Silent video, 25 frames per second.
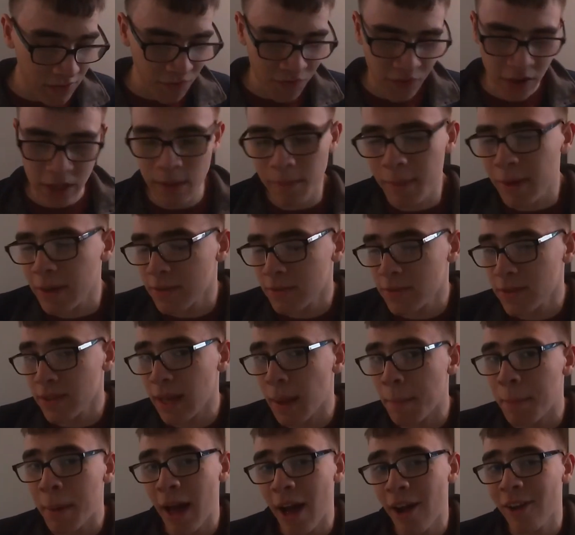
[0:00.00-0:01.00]
into Thunderbolts thing.
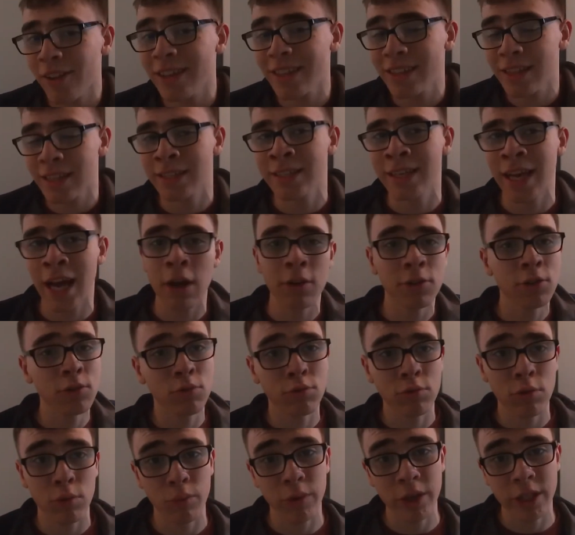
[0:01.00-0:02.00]
Apparently, this character
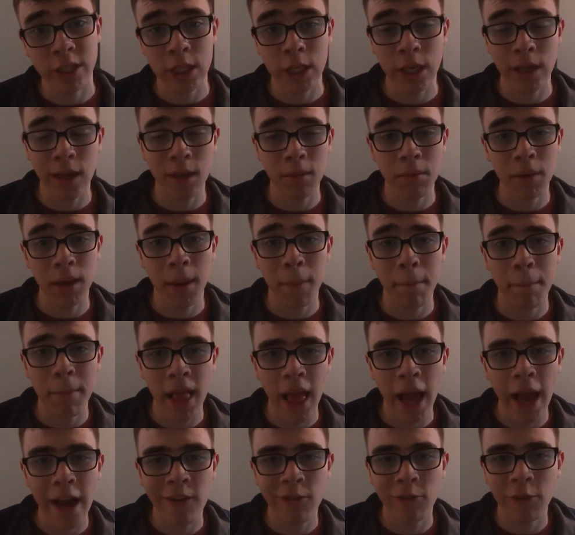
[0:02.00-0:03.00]
was originally going to be in
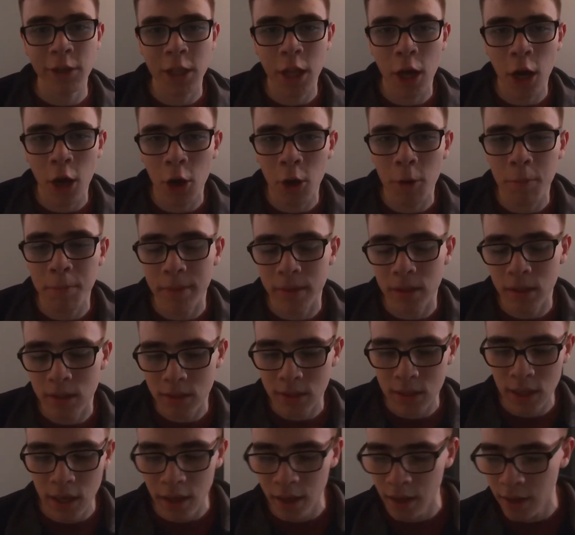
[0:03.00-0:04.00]
Black Widow,
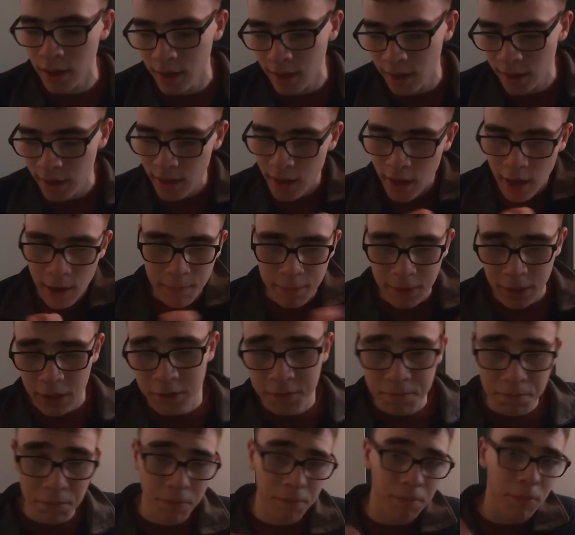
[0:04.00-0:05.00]
but
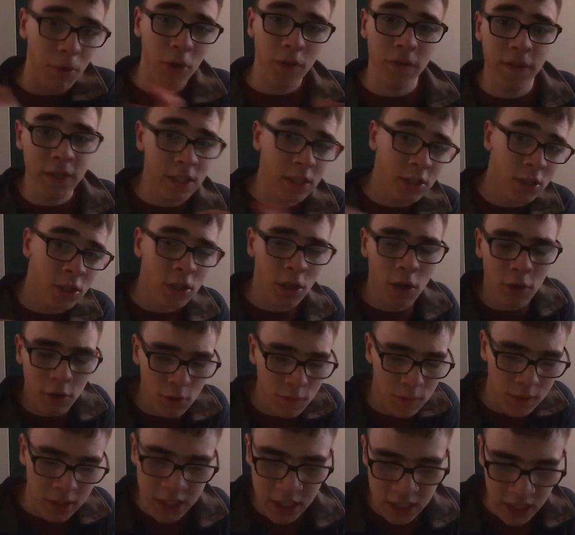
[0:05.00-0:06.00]
because movies and
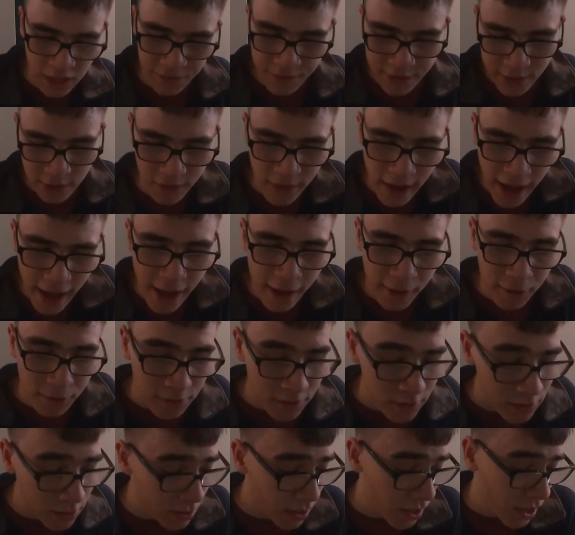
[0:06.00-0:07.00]
shows were shift
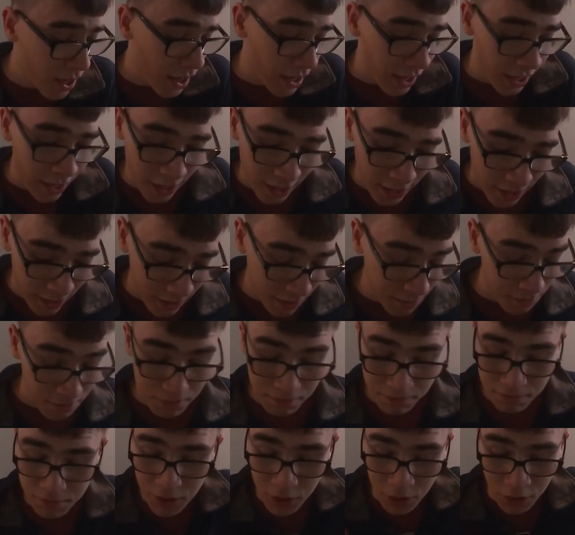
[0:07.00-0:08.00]
around,
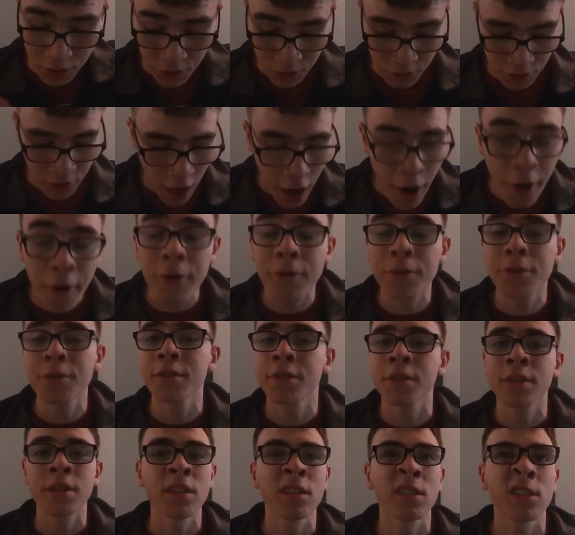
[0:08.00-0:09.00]
who
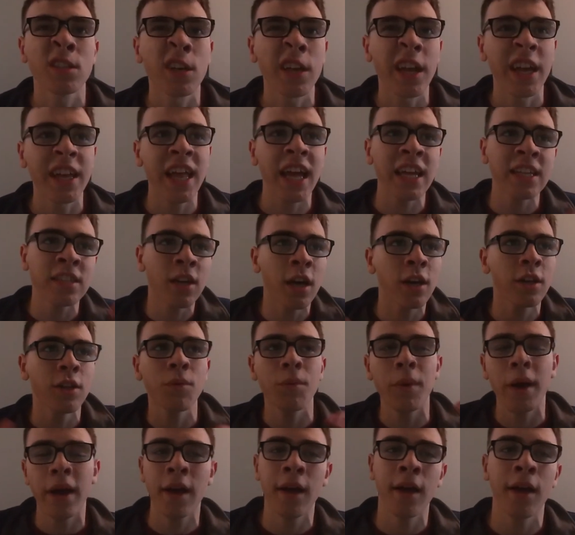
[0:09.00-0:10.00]
knows? So yeah, that's kind
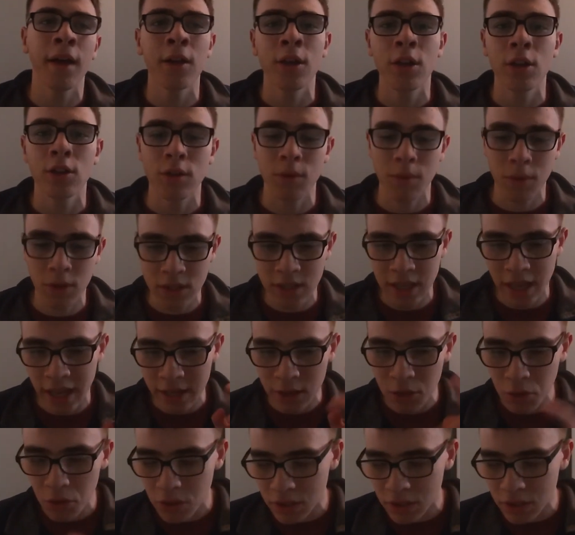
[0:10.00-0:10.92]
of where John was at. He